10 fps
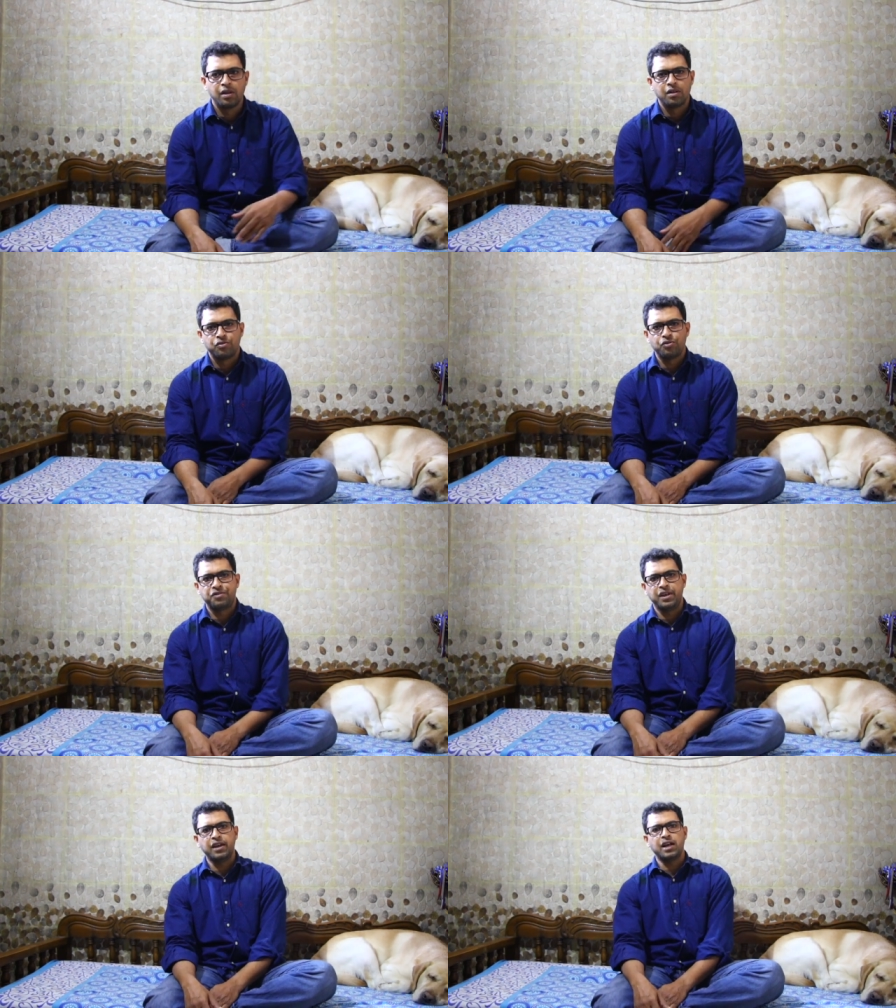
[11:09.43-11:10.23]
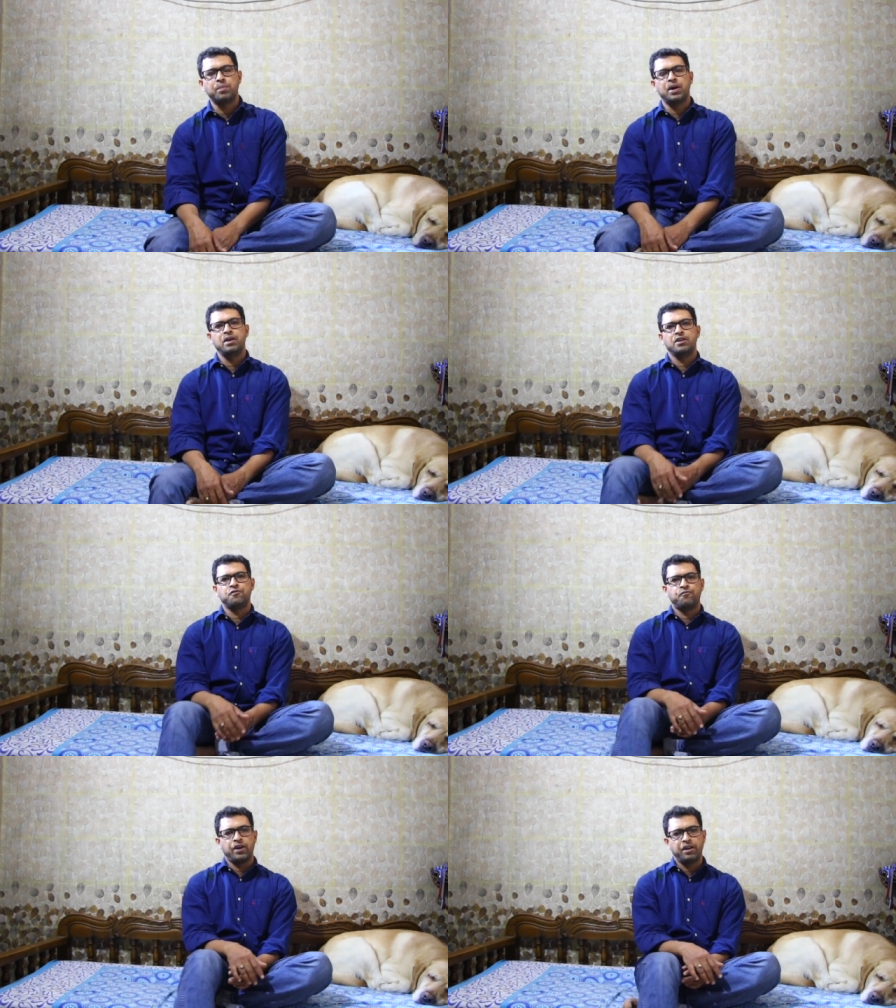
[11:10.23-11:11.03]
So stay command is
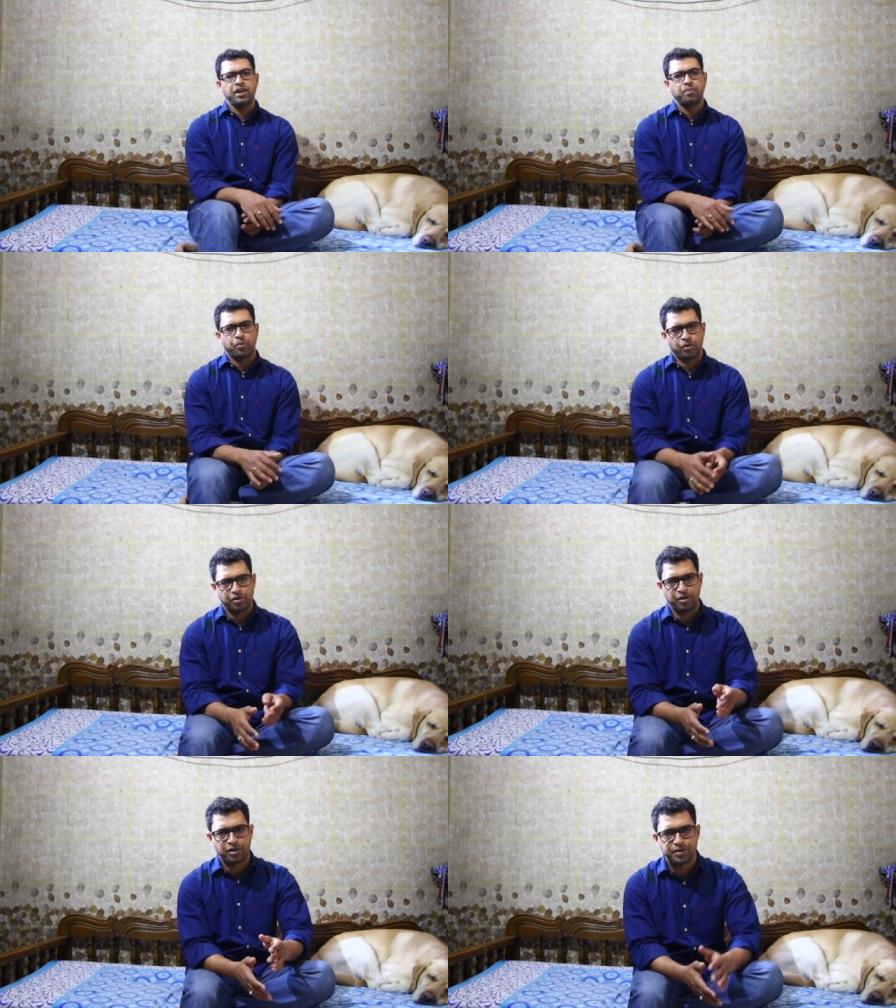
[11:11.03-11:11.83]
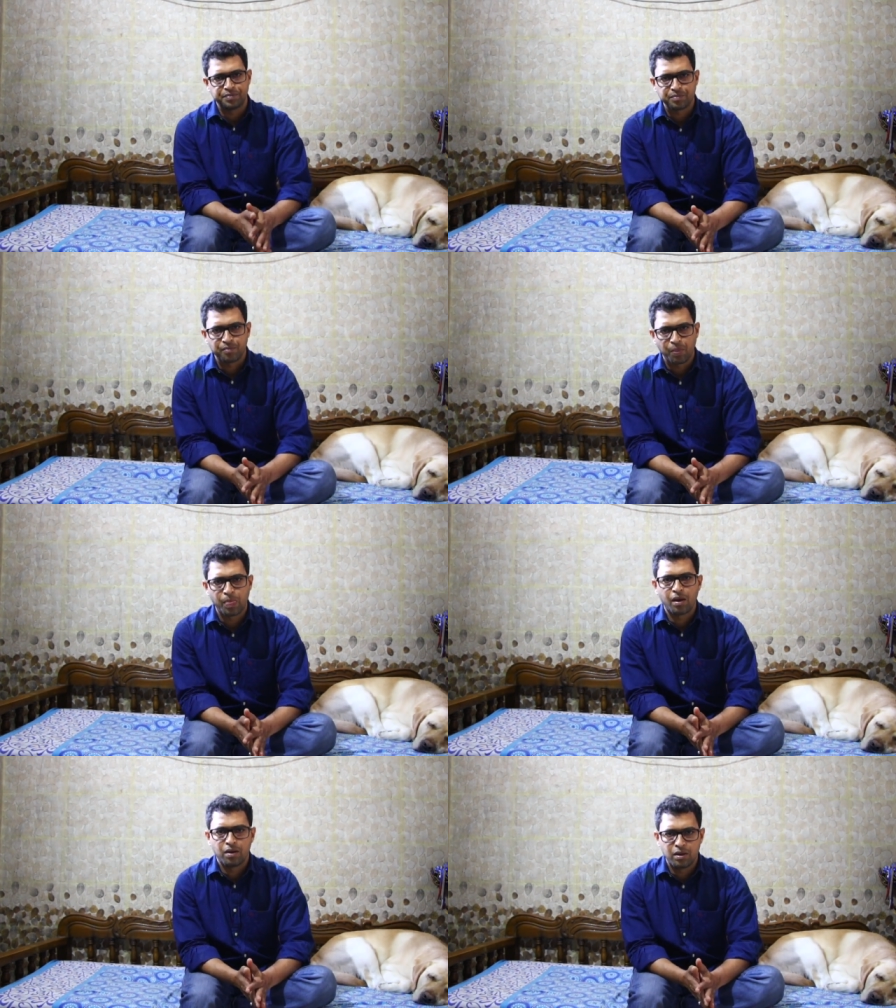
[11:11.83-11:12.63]
very important.
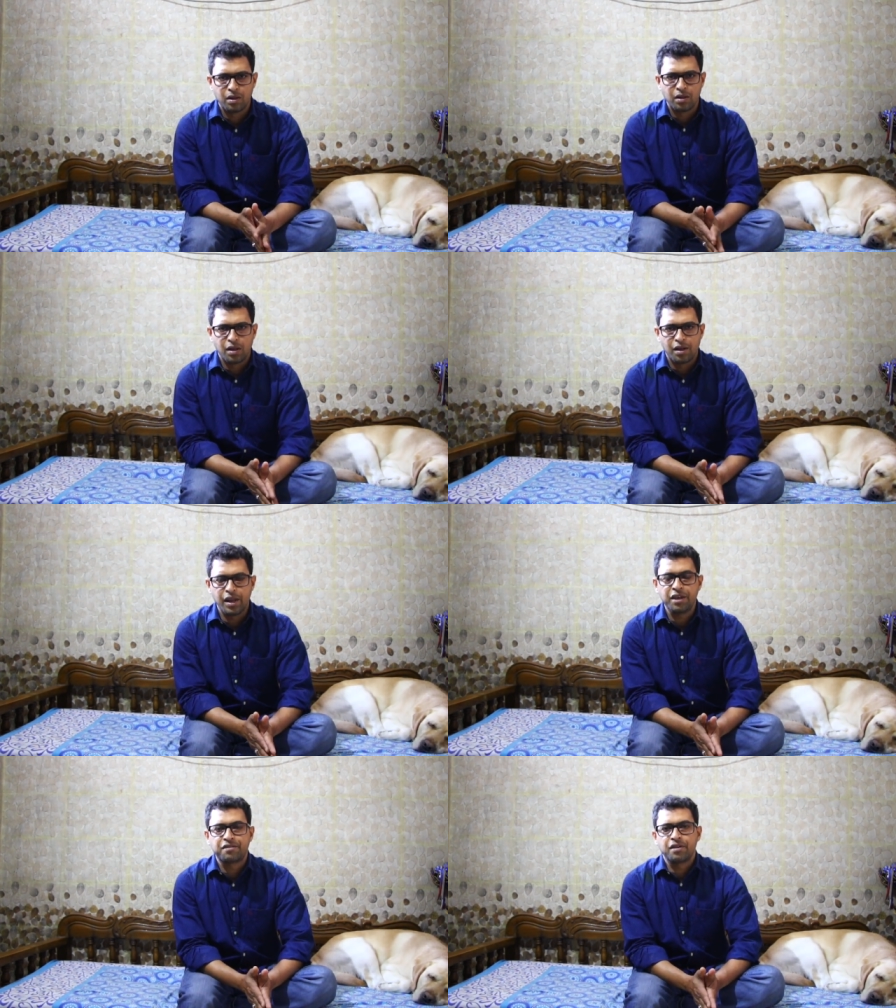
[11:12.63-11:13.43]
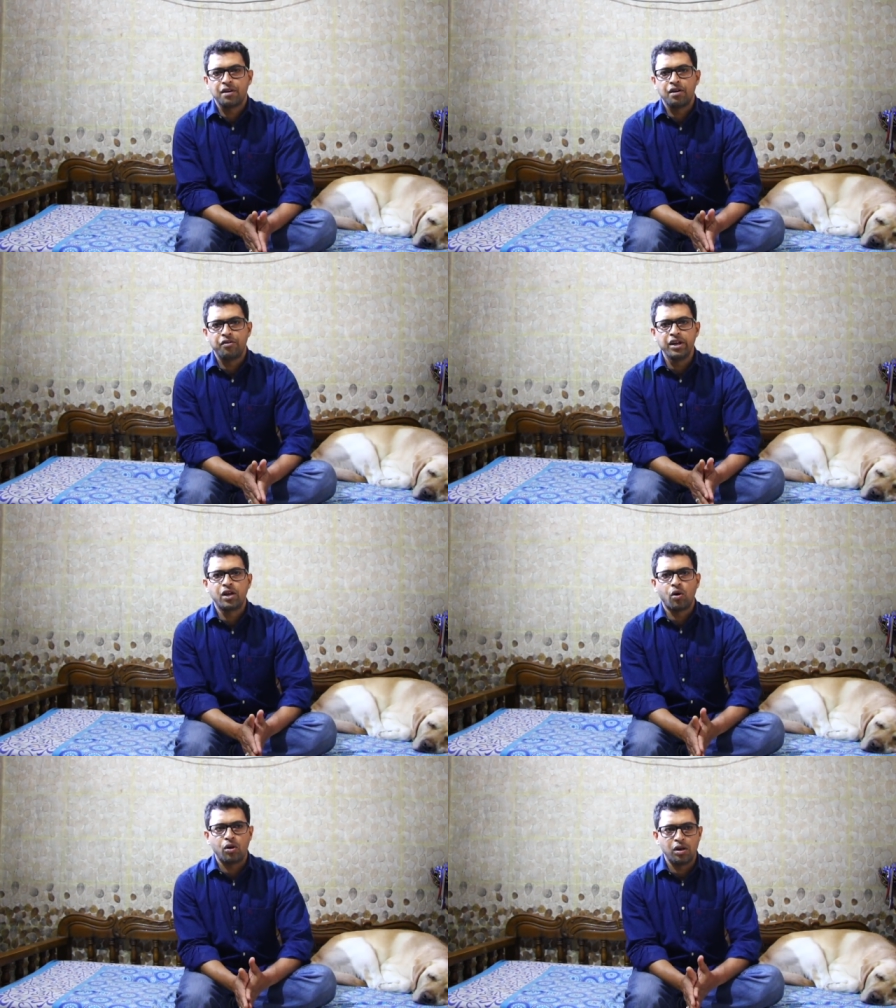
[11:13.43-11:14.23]
Next,
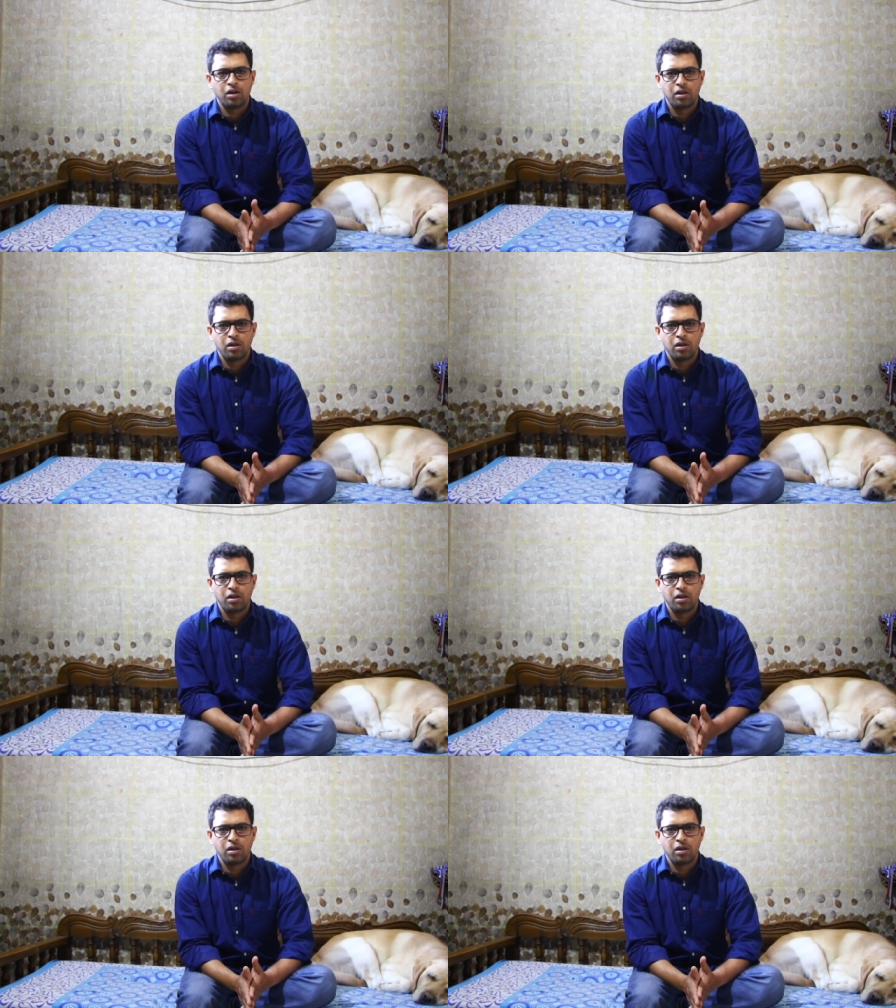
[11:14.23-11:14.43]
recall.